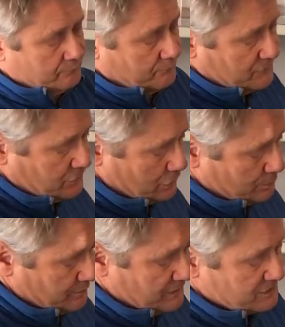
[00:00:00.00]
let's
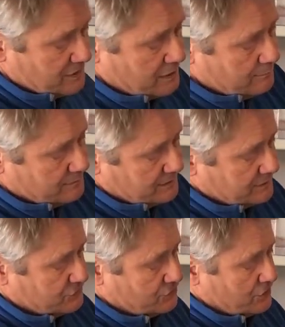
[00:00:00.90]
open this up, take
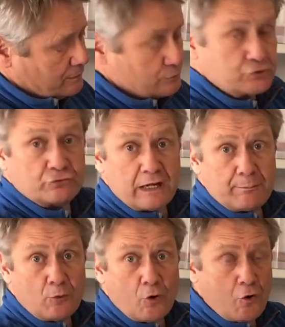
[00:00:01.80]
the sternum
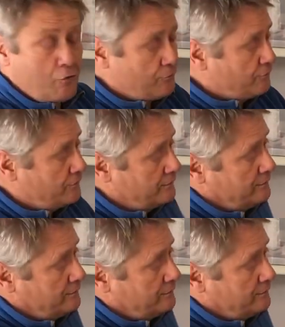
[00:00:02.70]
strap off.